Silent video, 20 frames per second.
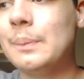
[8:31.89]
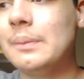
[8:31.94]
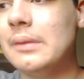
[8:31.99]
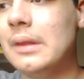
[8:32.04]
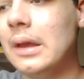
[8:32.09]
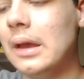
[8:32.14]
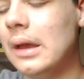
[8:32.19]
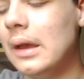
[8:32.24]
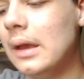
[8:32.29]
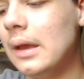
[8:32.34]

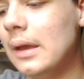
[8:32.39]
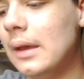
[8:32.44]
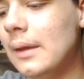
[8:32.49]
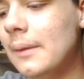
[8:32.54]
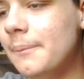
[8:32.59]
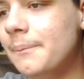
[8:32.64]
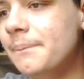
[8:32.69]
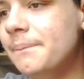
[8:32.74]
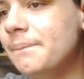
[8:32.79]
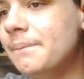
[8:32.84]

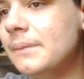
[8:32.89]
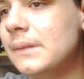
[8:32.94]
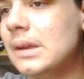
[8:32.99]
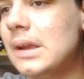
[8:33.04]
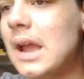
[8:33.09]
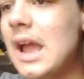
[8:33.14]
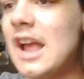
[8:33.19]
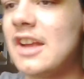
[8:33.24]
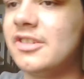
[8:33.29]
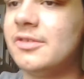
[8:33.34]
I
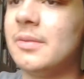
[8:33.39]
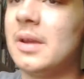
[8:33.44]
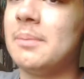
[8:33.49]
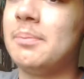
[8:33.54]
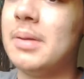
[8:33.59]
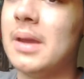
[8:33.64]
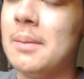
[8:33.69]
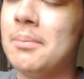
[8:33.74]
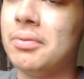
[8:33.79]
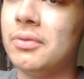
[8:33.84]
actually
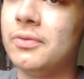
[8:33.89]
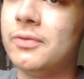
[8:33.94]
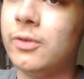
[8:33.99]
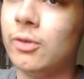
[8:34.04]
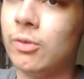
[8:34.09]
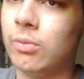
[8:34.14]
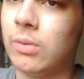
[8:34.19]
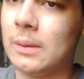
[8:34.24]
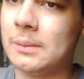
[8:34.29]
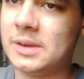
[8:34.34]
made Pitbull
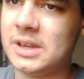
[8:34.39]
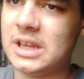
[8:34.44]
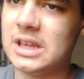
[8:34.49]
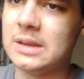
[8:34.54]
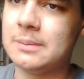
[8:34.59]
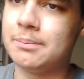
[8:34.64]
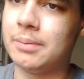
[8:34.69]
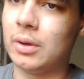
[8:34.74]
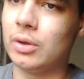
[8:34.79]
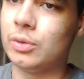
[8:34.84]
for one of the
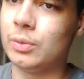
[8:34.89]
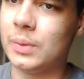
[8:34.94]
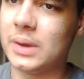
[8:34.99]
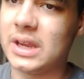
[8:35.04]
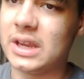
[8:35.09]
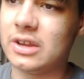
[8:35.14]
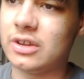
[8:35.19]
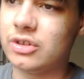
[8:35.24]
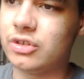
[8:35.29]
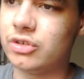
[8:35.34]
bot of the
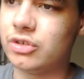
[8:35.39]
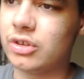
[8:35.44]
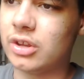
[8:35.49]
weeks,